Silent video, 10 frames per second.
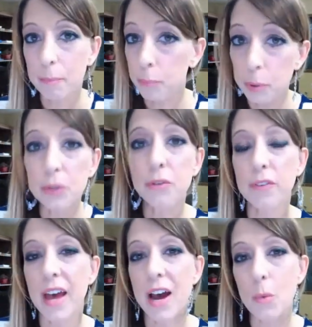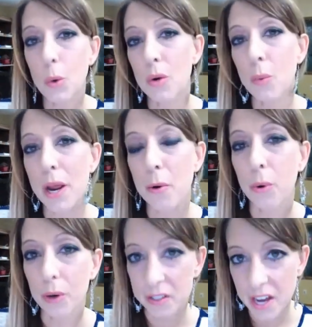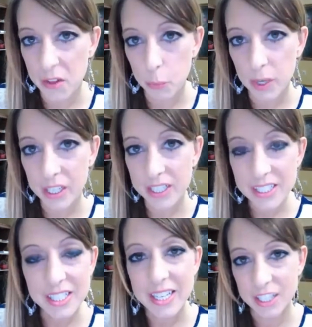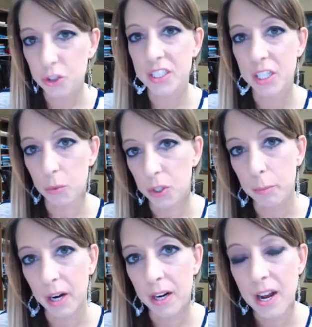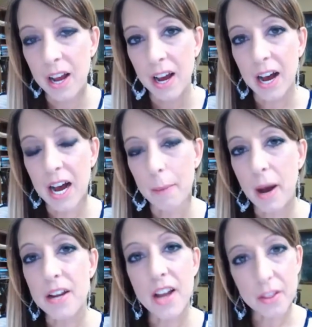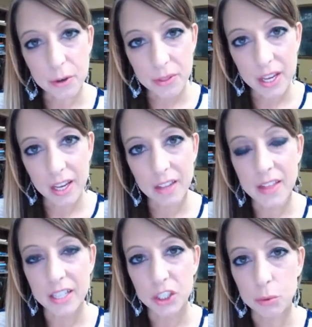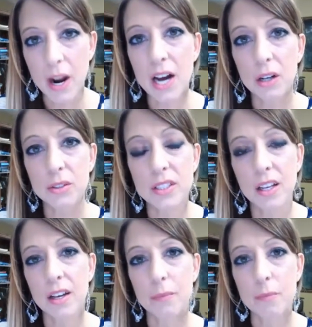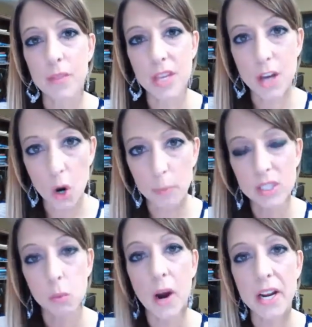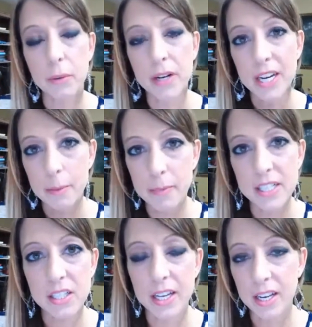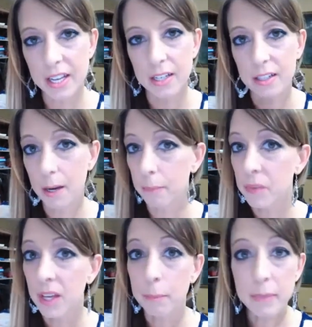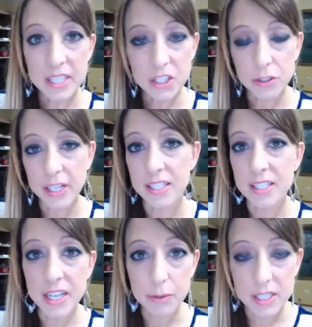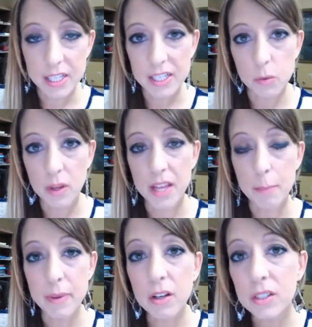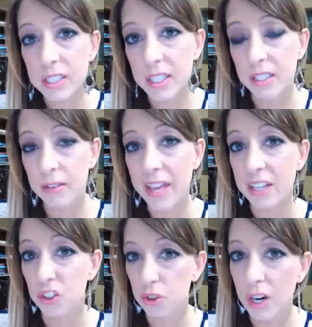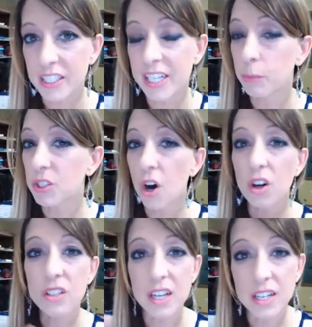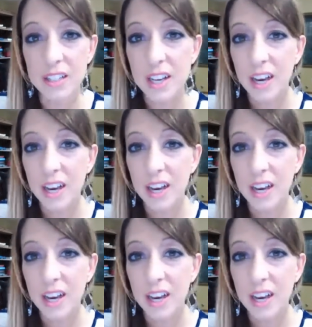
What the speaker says: prove that one way or another, but it is an interesting rumor. Another thing that shrouds the Opus Winery in mystery and secrecy is when they built it and they constructed it, it was all done